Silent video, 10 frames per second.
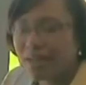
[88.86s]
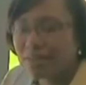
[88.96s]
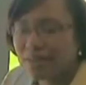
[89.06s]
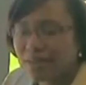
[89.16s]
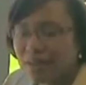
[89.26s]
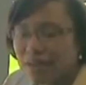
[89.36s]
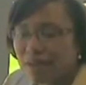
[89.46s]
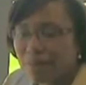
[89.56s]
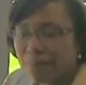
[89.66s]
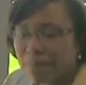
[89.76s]

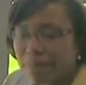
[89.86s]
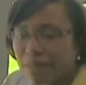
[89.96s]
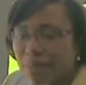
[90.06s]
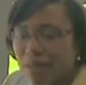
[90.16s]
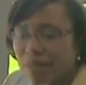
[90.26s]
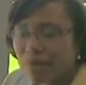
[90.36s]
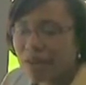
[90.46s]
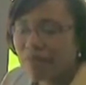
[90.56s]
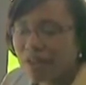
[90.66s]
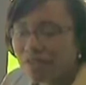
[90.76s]
think what
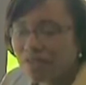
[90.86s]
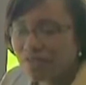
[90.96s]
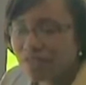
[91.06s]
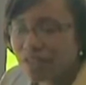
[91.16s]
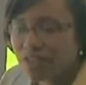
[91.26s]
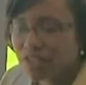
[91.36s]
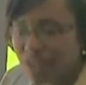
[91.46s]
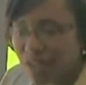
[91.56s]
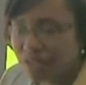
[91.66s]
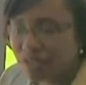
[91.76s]
I've also seen
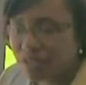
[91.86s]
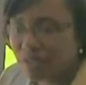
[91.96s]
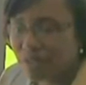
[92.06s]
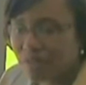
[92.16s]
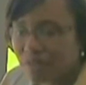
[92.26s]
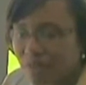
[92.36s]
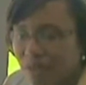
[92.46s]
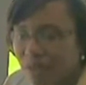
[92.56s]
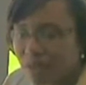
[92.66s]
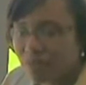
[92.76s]
change is
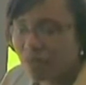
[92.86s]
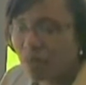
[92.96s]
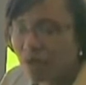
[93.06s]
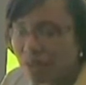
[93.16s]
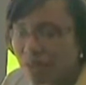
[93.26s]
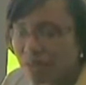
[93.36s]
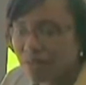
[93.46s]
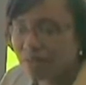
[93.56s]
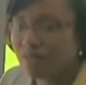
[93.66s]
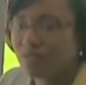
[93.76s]
the
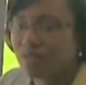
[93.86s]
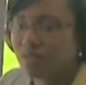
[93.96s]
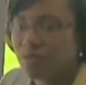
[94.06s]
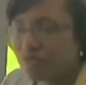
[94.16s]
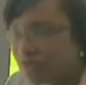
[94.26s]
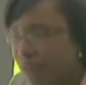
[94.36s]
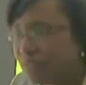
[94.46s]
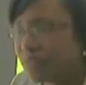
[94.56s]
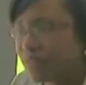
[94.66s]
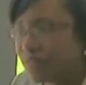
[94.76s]
willingness to
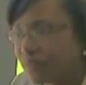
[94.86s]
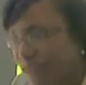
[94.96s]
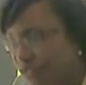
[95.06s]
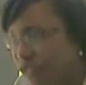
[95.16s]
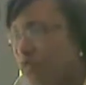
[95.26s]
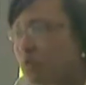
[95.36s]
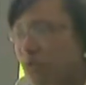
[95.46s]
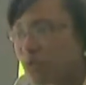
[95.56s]
address this issue more